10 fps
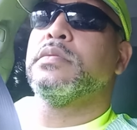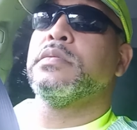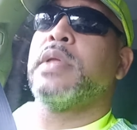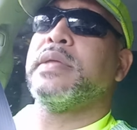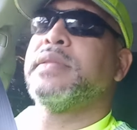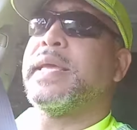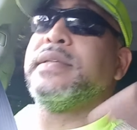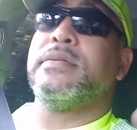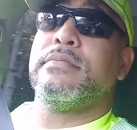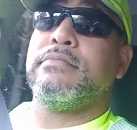that
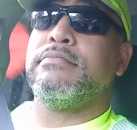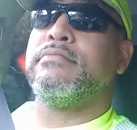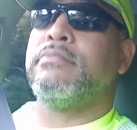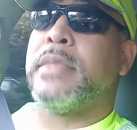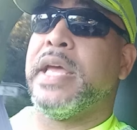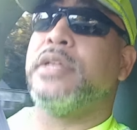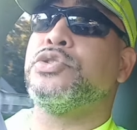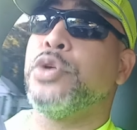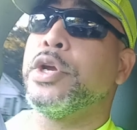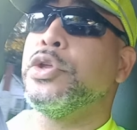
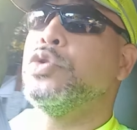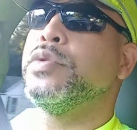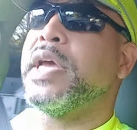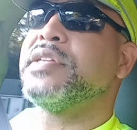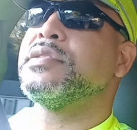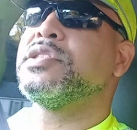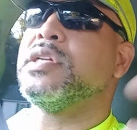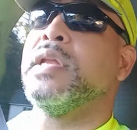trigger you, that should